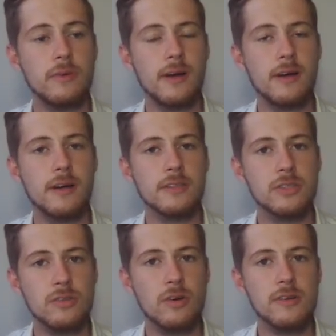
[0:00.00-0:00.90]
to
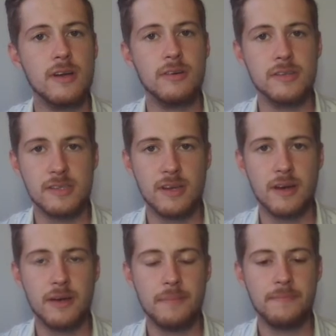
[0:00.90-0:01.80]
start our
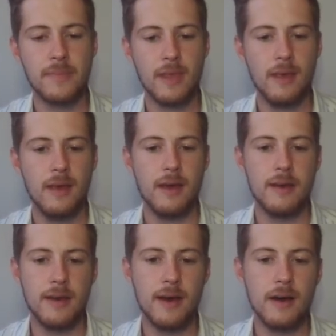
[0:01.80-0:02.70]
design.
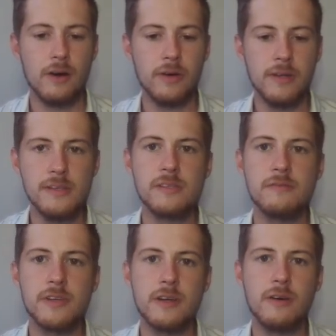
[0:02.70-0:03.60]
Now, in this
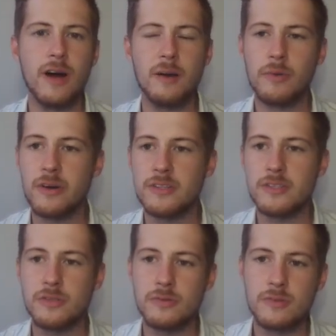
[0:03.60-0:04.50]
video, I'm going
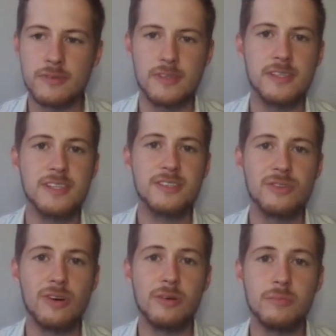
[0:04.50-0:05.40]
to use this
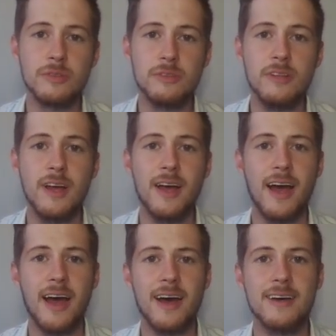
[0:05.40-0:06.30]
example
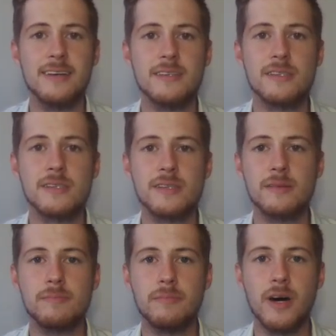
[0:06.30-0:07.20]
as
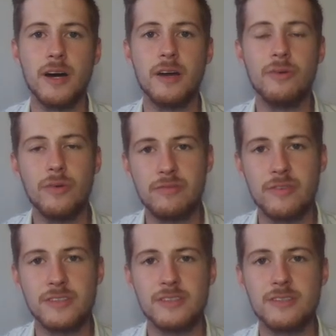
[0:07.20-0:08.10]
my
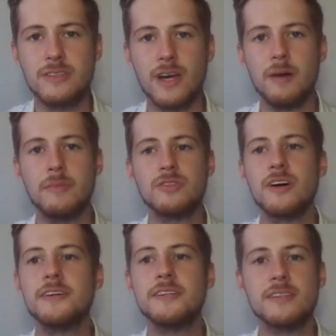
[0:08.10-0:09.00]
reference. So I'm going to
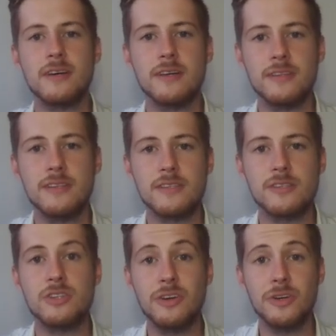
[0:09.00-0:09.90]
try and design this and
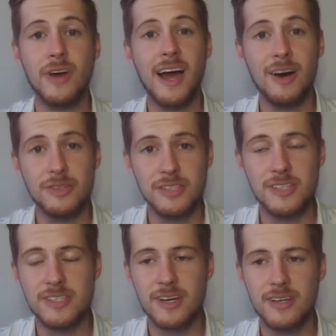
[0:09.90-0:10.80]
show you how to
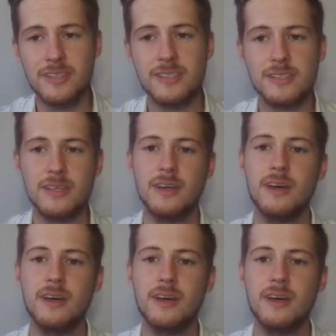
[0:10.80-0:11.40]
design this.